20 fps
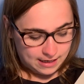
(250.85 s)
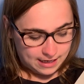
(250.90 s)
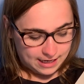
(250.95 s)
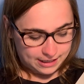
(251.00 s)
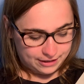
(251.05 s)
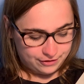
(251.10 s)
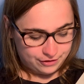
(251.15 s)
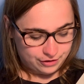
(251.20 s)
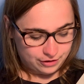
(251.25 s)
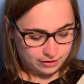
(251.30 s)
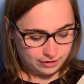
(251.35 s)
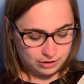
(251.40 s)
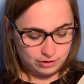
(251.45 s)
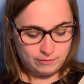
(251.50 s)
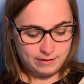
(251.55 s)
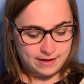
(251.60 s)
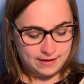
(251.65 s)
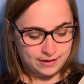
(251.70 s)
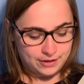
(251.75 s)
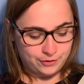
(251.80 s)
I took
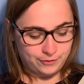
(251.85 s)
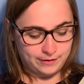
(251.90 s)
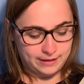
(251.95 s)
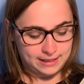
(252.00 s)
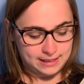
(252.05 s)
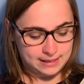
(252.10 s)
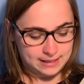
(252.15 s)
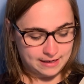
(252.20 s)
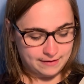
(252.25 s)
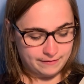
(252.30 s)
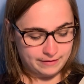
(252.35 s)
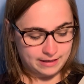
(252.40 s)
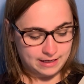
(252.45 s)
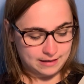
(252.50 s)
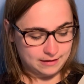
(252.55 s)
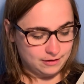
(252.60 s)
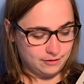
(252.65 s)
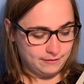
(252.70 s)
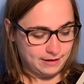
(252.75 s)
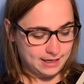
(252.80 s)
away the 27
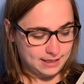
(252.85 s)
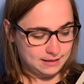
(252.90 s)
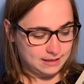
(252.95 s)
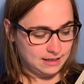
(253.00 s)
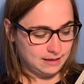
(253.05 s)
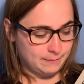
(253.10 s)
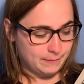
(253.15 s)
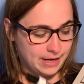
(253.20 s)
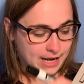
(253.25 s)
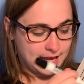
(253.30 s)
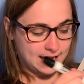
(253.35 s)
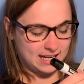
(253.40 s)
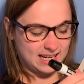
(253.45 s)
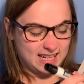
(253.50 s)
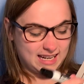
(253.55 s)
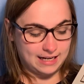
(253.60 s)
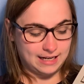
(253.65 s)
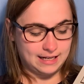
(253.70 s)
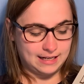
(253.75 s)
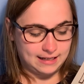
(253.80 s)
that the red team had,
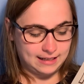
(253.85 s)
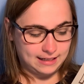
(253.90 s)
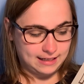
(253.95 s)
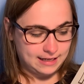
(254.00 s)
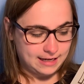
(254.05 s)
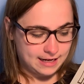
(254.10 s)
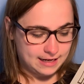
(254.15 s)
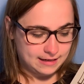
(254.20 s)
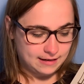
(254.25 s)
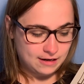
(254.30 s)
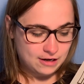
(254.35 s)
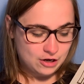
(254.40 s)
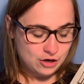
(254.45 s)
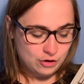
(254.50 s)
and in the end,